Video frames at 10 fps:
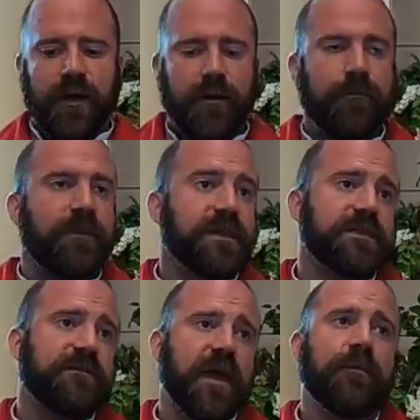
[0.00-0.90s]
this
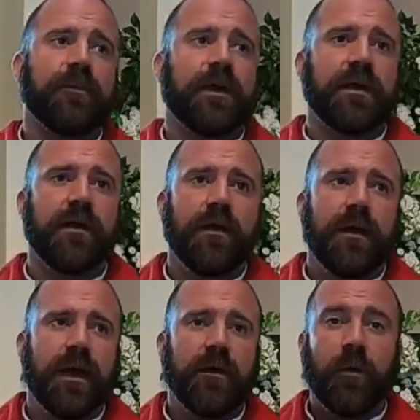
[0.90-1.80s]
family
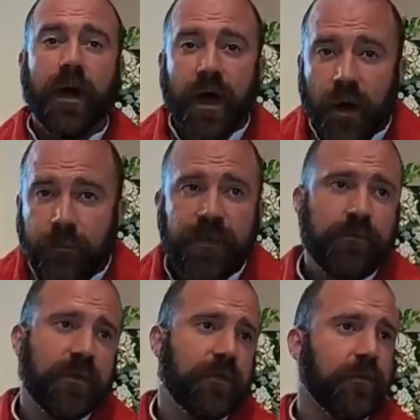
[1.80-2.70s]
and will help them
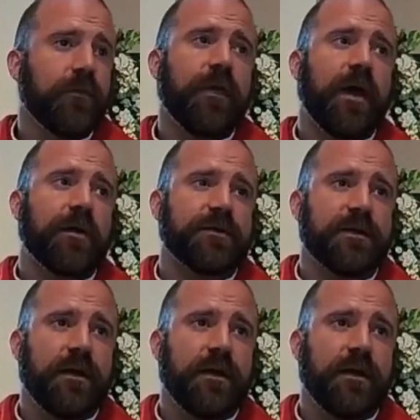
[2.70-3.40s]
through that